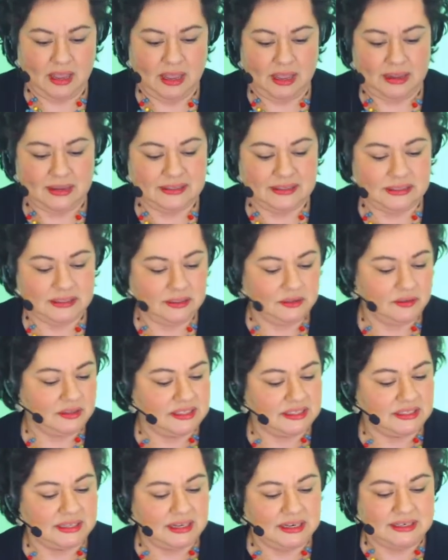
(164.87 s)
And still the
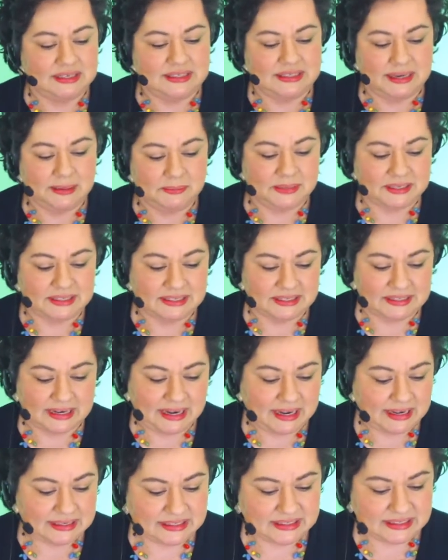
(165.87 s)
sun seemed to
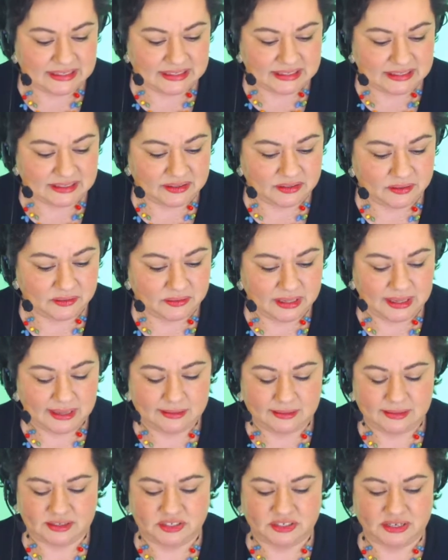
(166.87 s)
stand still.
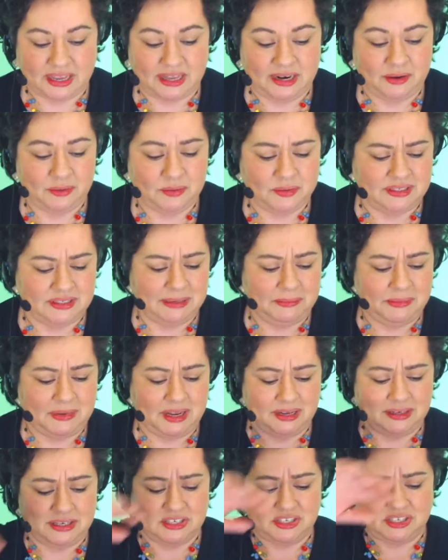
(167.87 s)
The shadows seemed
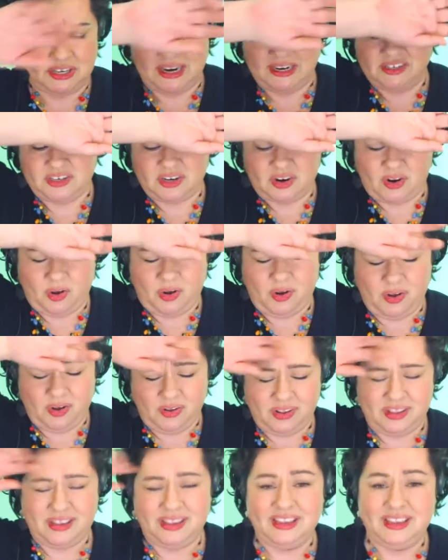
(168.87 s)
not to change at
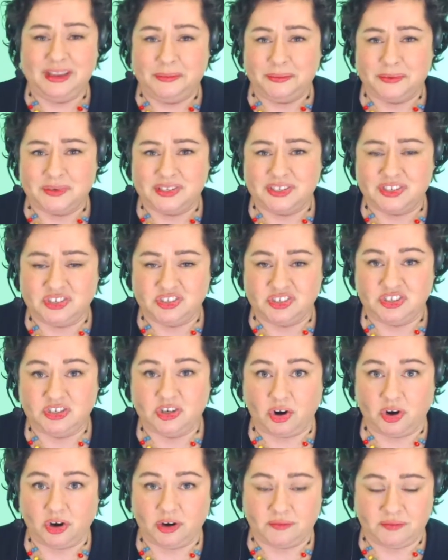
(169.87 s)
all. He was
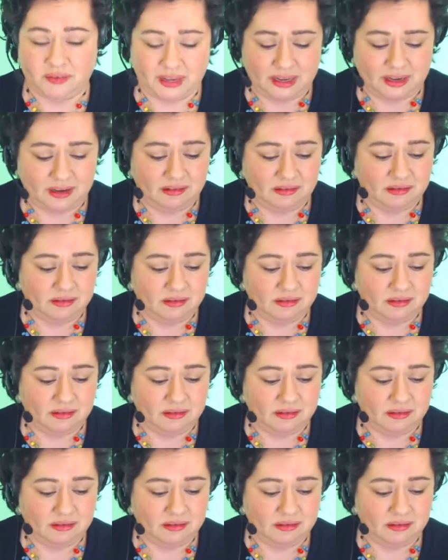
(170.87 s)
starving.